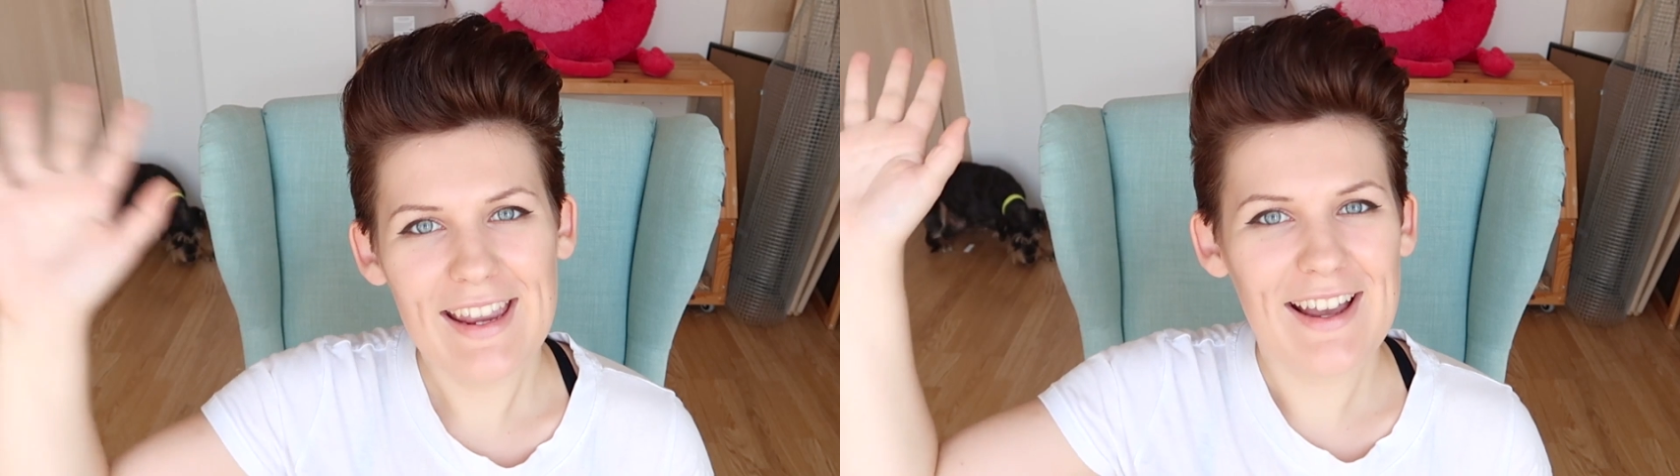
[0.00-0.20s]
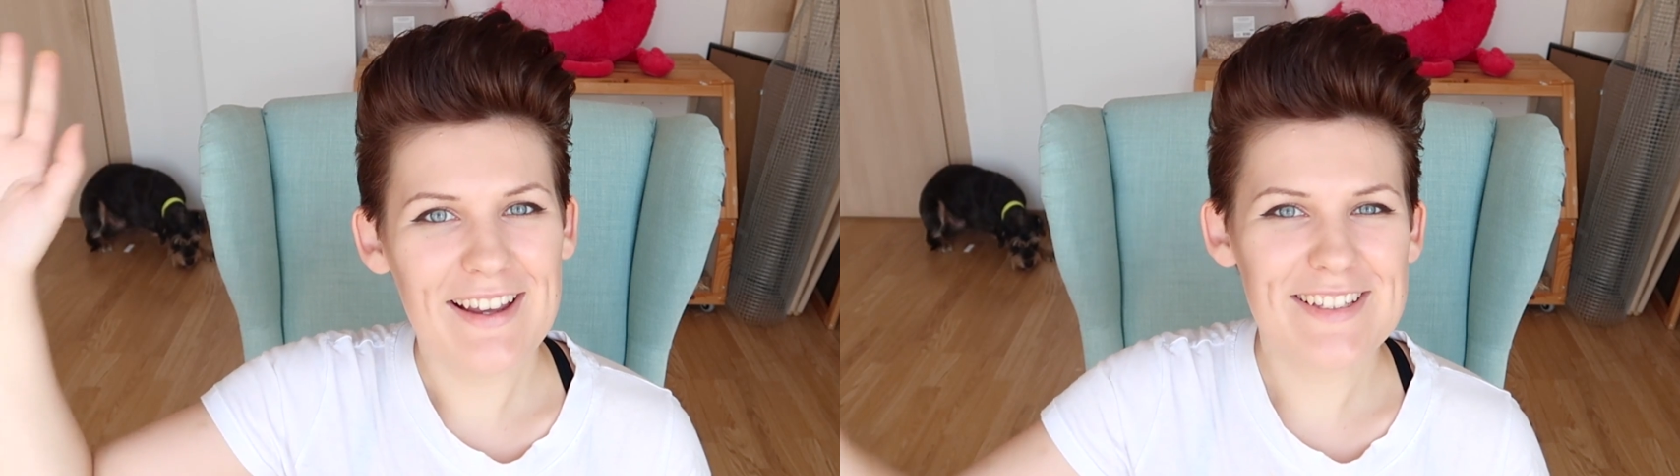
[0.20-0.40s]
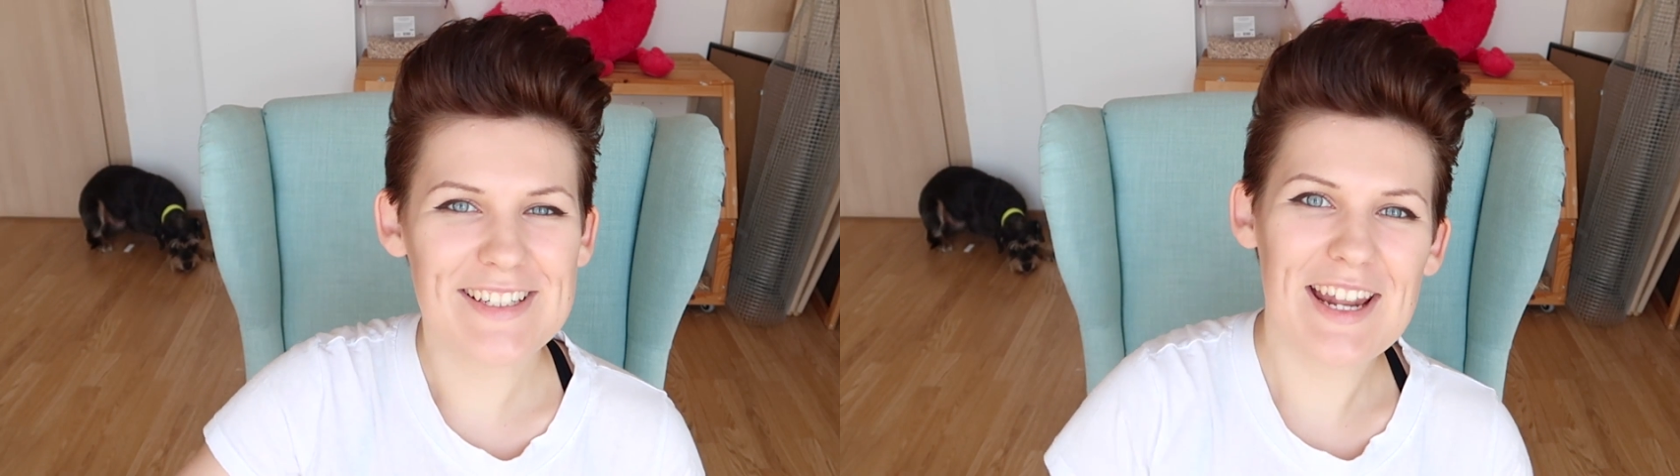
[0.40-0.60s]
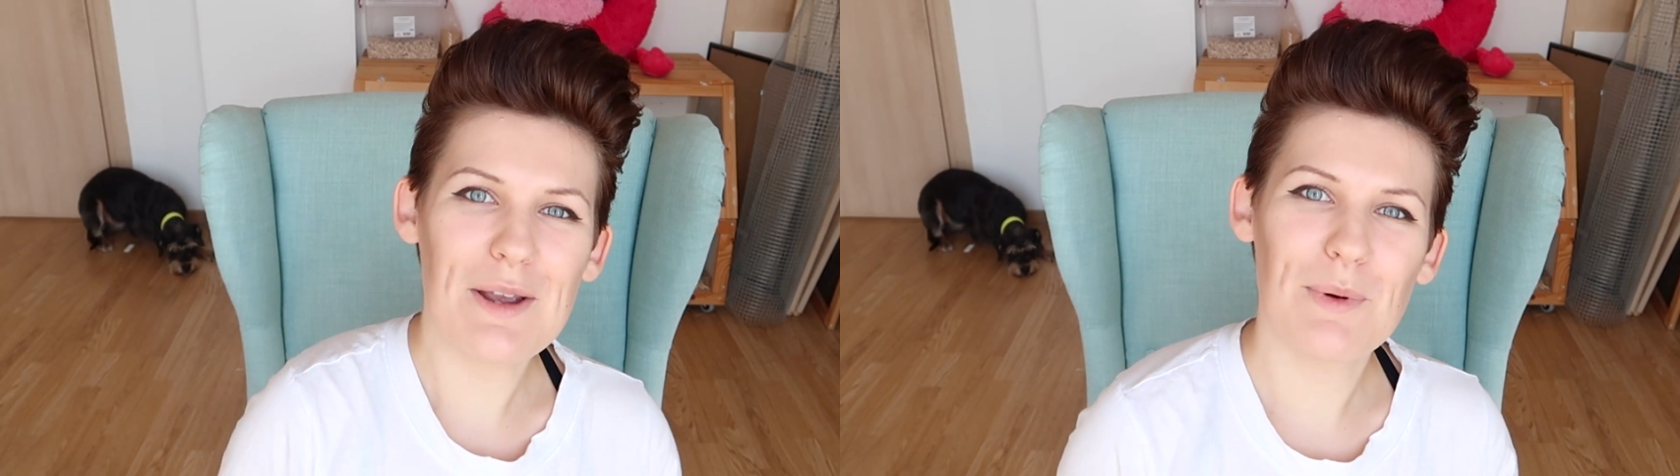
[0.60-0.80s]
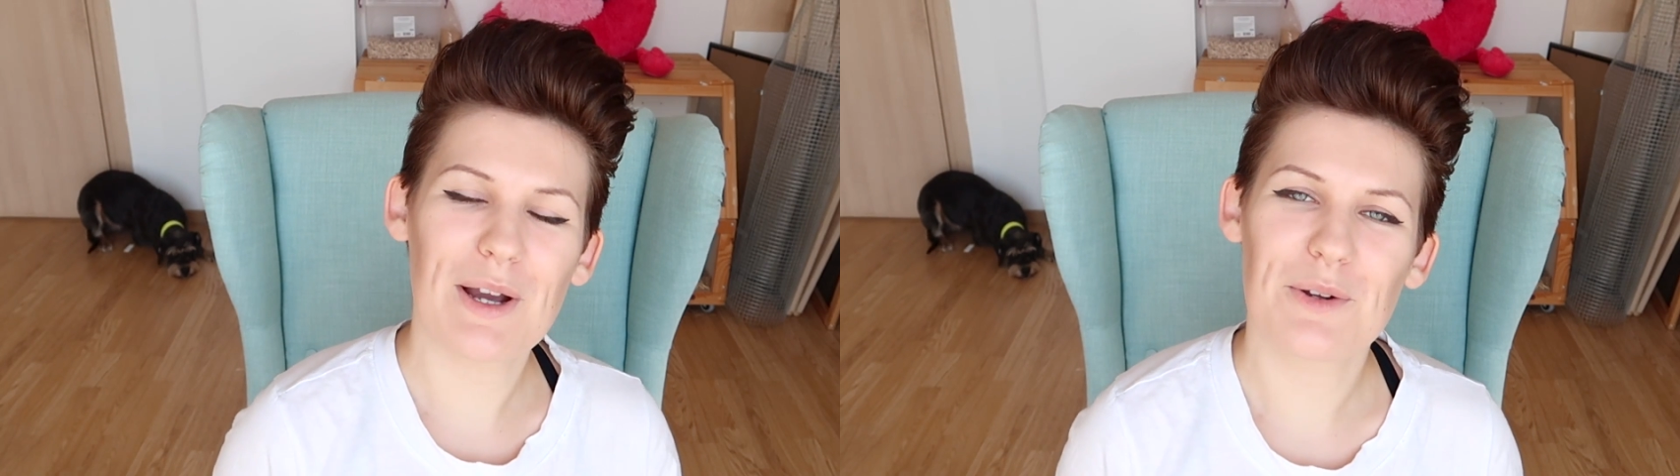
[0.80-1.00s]
Hey guys,
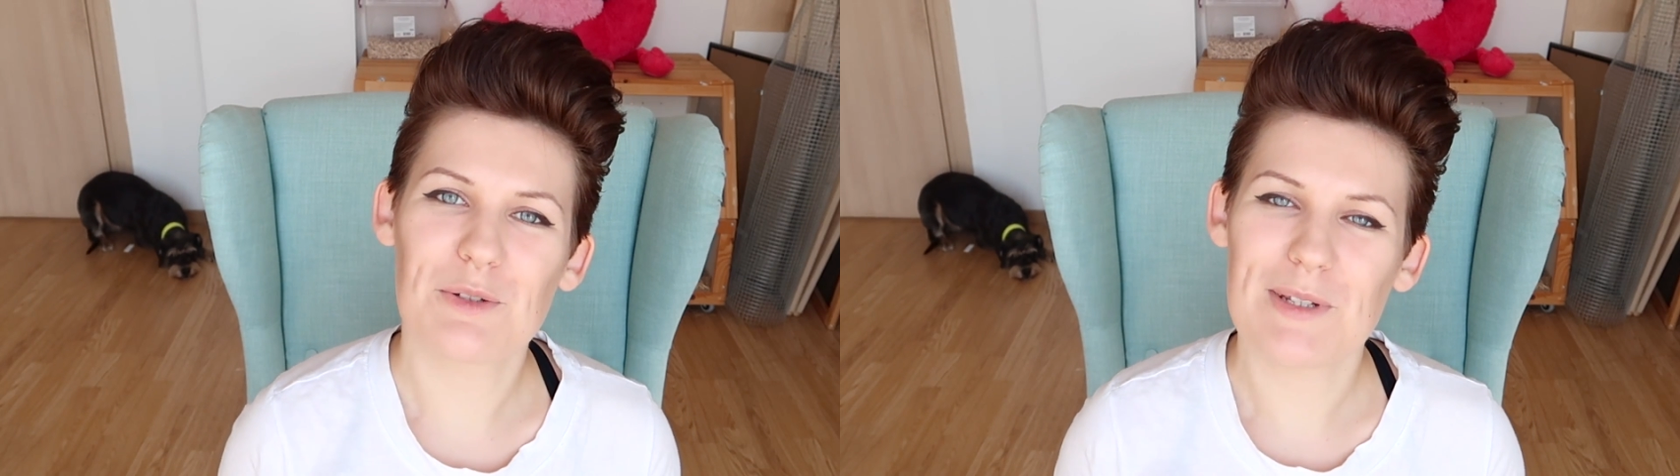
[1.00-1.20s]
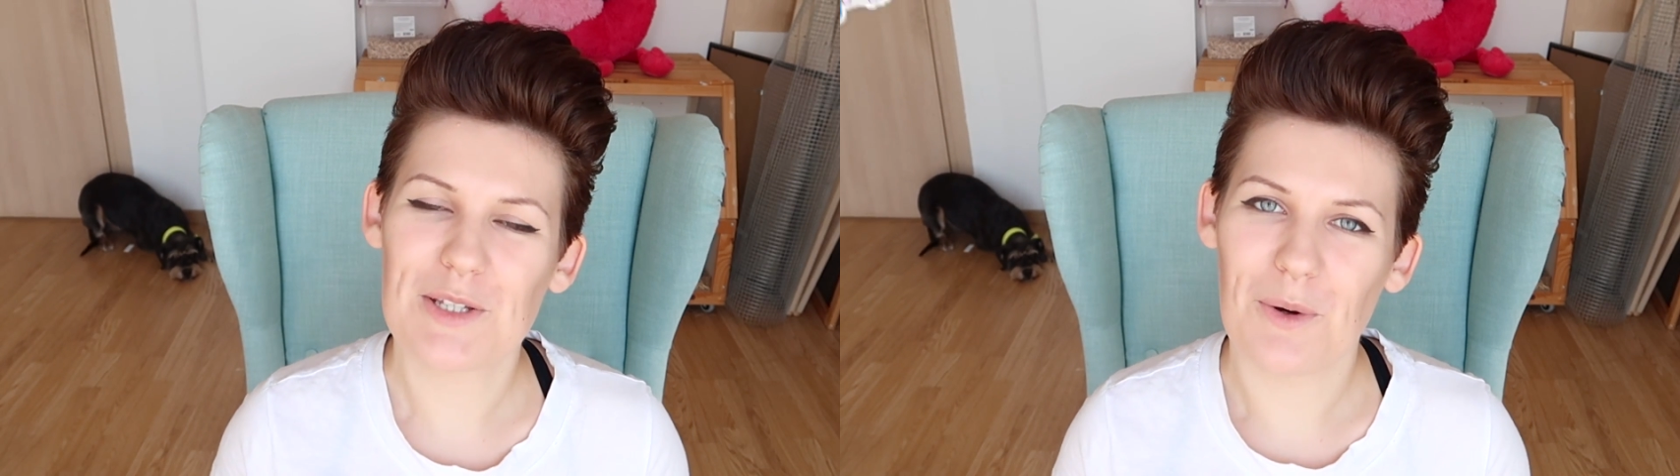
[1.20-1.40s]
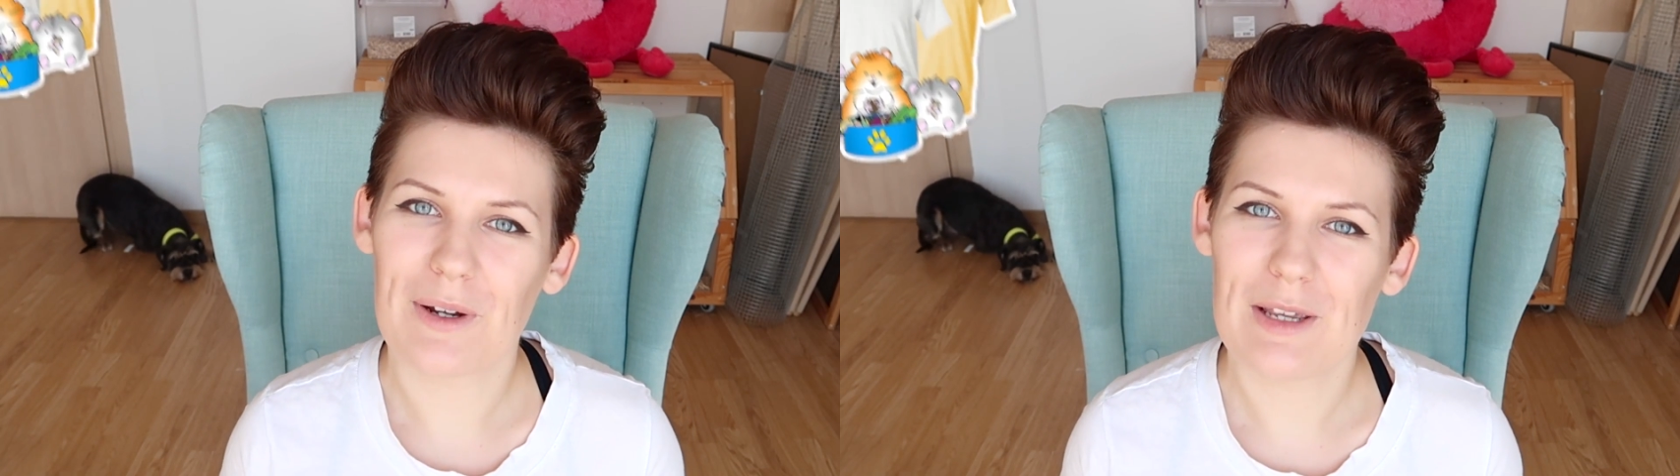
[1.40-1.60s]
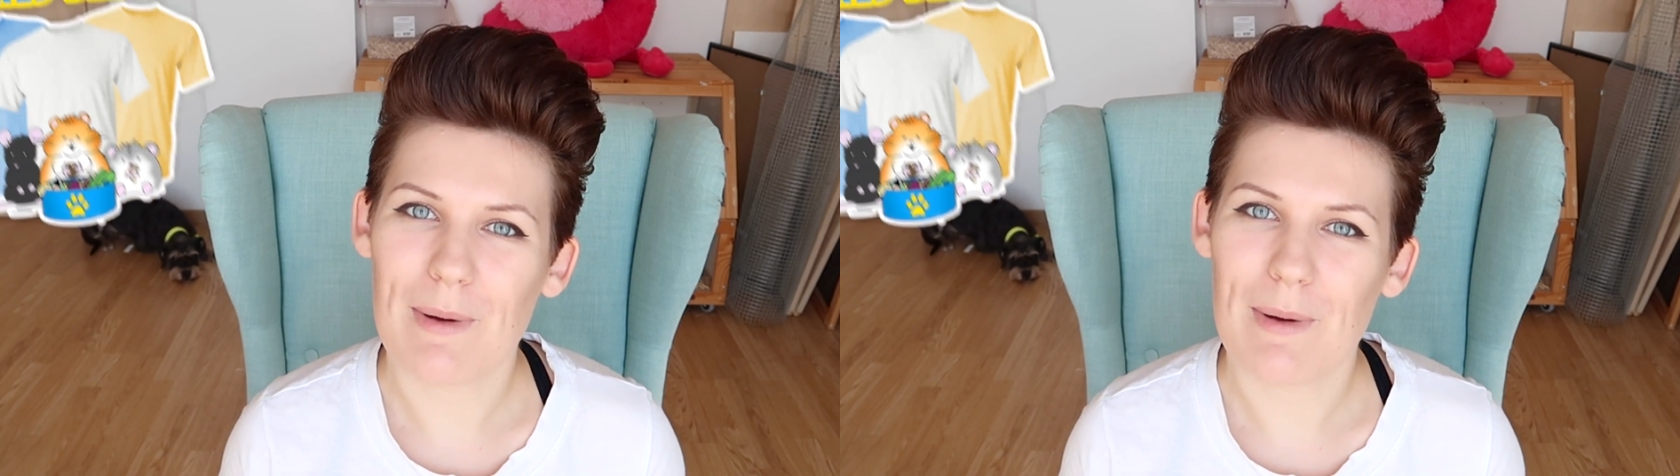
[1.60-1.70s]
today we're going to be talking